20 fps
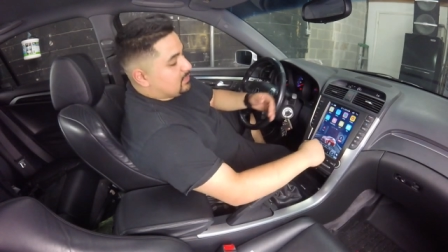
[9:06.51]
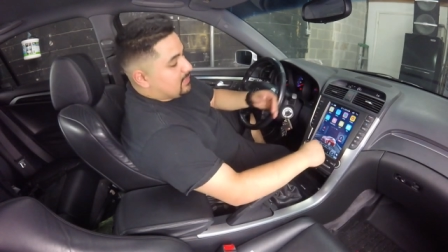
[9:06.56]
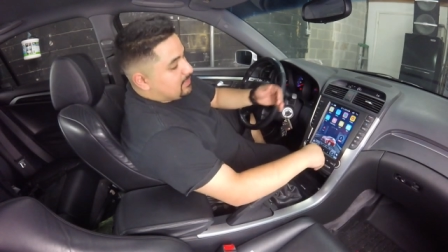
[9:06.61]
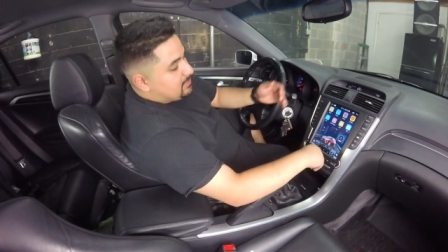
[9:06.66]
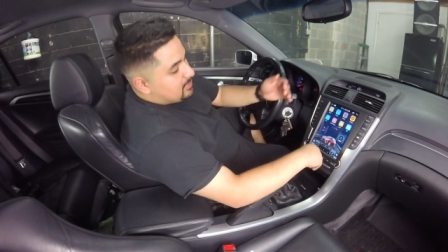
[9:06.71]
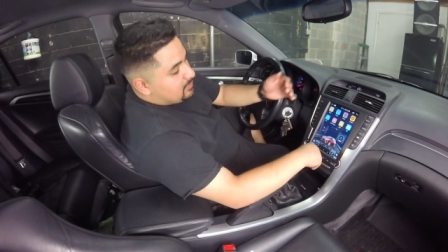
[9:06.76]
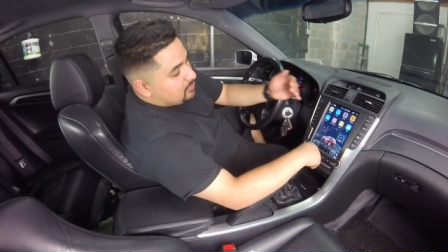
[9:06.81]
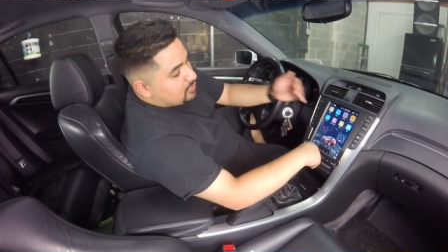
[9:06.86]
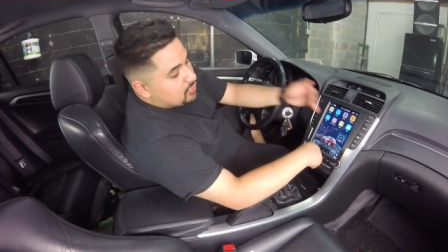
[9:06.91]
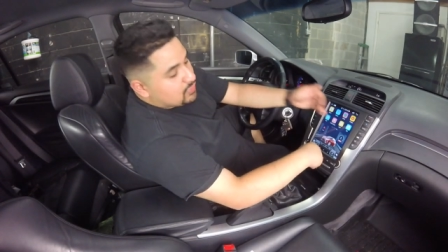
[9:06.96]

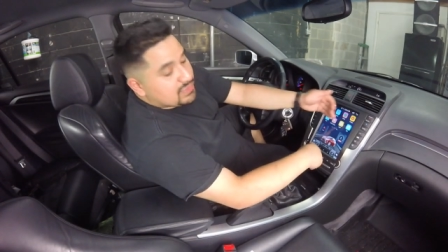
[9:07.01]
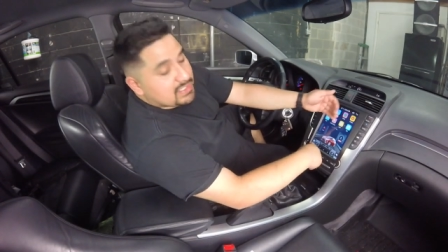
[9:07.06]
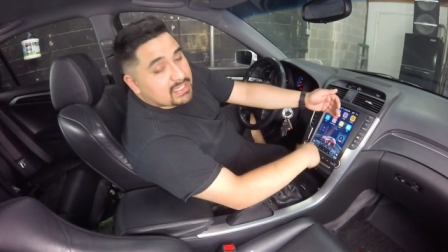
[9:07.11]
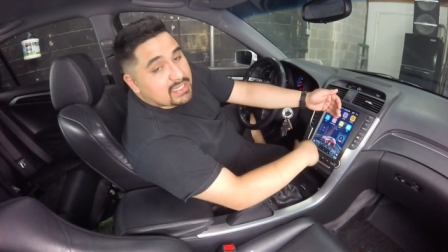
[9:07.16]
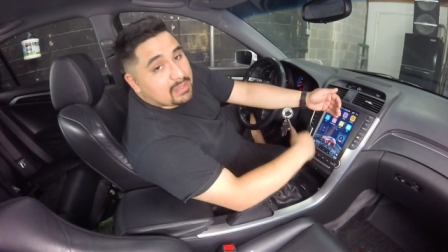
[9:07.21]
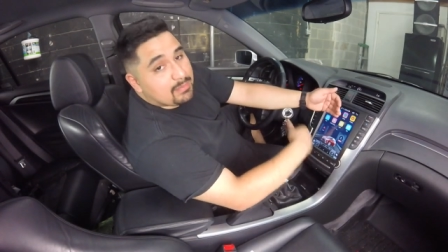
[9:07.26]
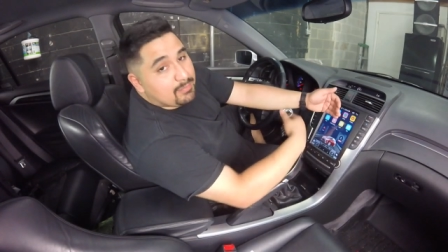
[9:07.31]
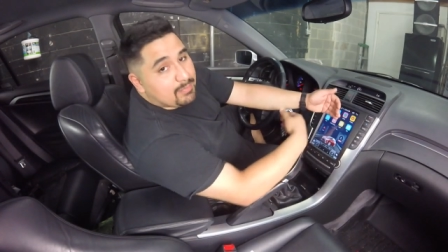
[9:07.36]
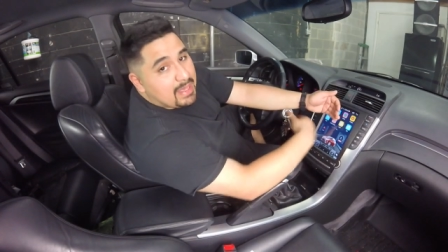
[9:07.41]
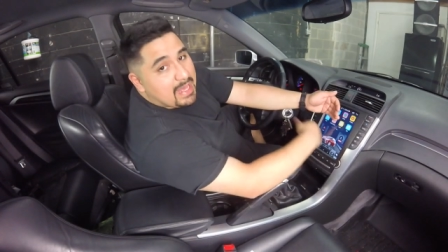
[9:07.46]
maybe music
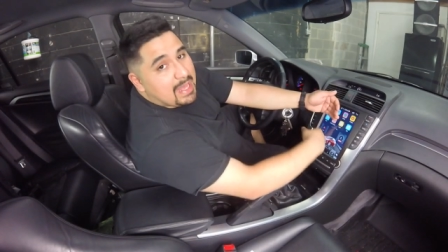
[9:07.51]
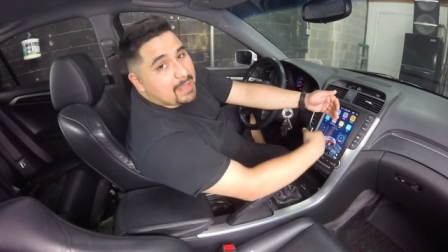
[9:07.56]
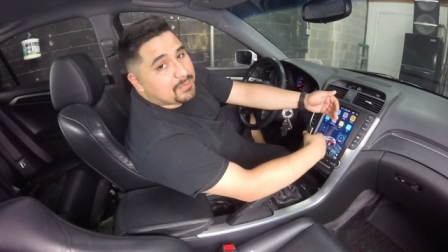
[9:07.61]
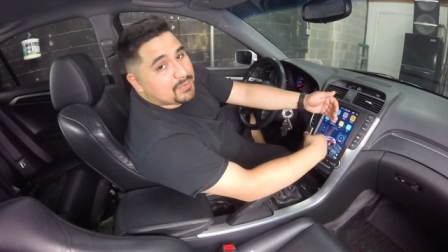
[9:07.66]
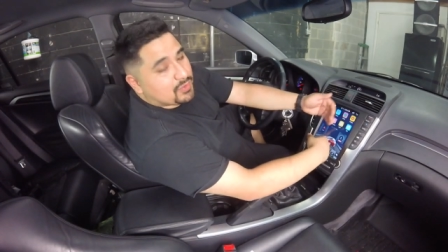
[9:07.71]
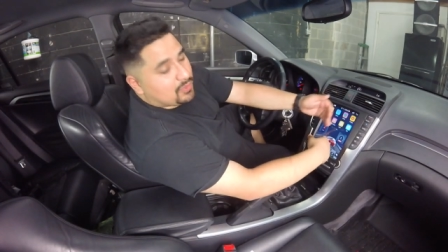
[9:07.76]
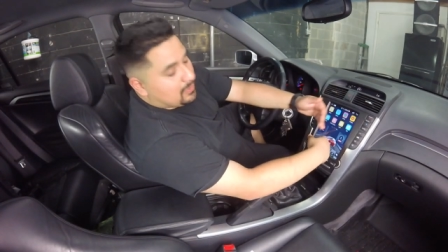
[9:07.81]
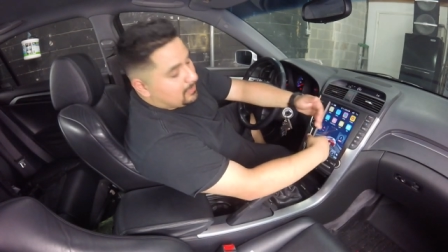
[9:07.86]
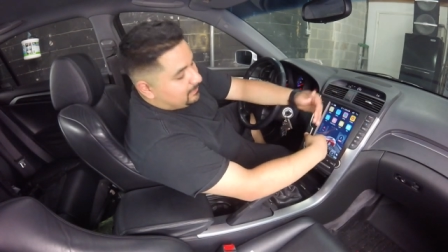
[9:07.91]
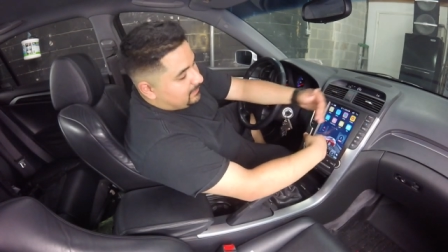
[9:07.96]
and
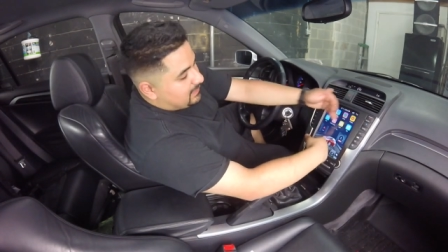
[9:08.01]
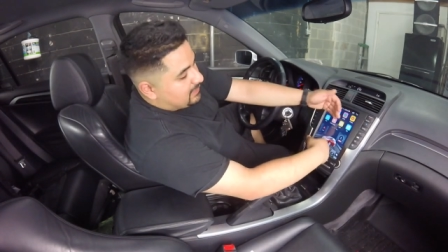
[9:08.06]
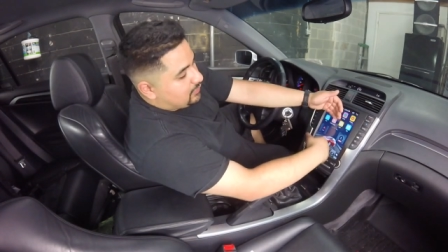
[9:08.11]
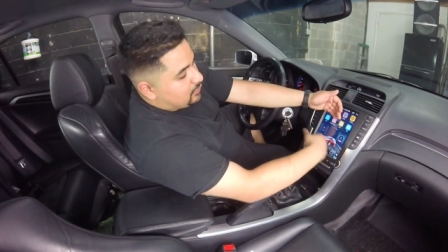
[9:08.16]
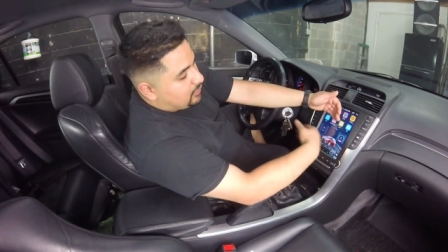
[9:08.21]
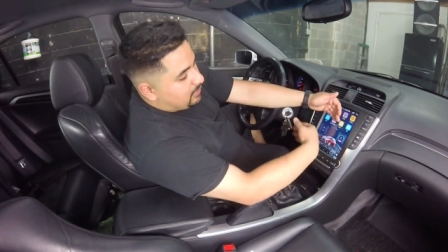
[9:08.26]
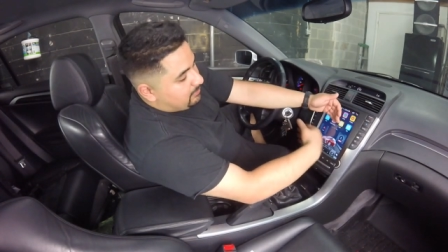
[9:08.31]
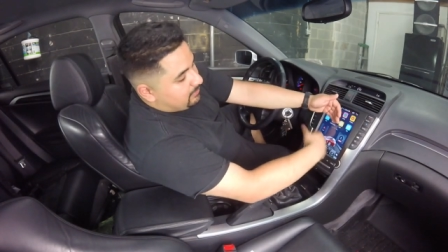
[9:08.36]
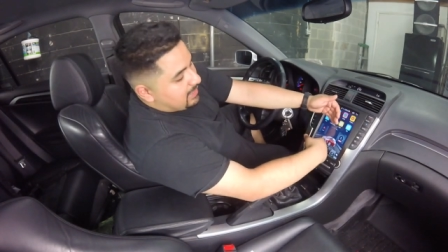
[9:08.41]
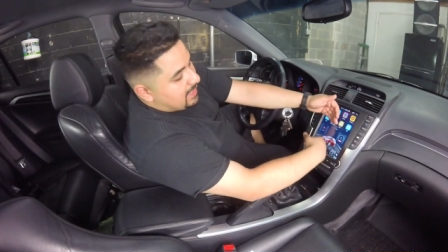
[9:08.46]
maps, or a
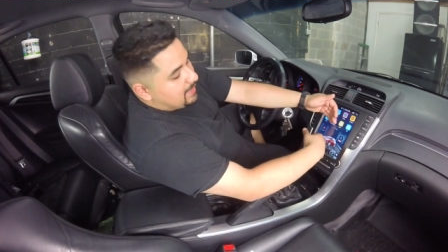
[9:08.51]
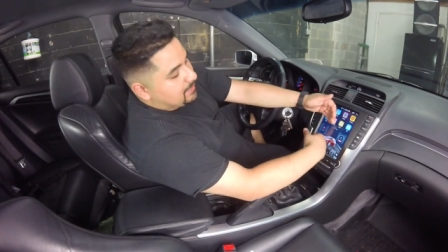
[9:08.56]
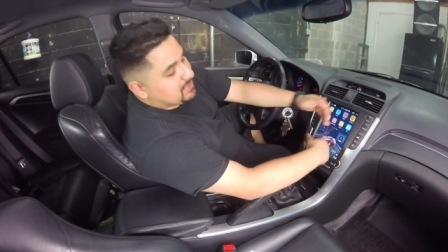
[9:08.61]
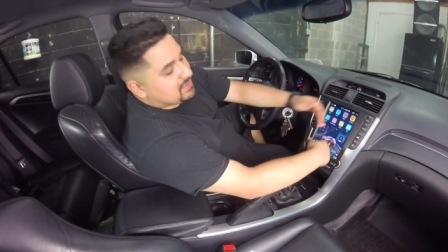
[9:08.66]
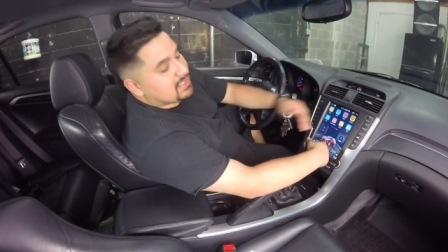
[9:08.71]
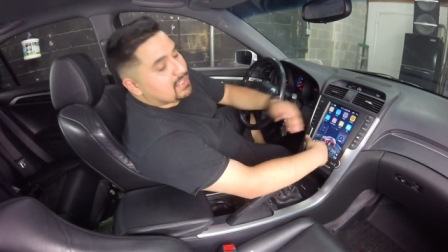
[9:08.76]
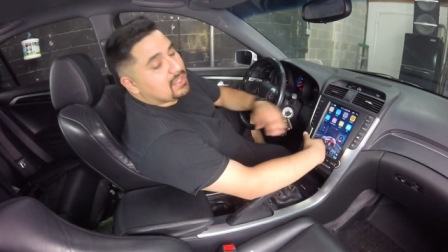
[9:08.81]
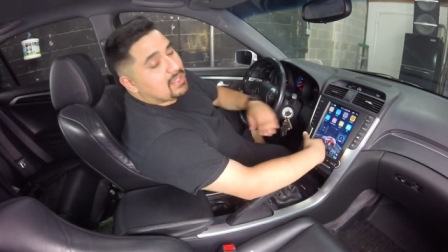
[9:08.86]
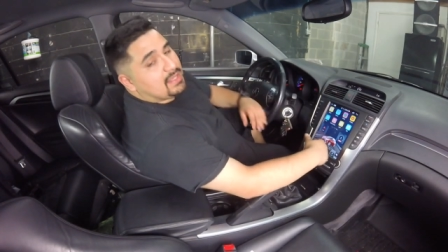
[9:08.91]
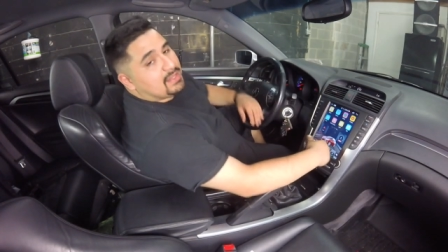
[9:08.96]
video and maps,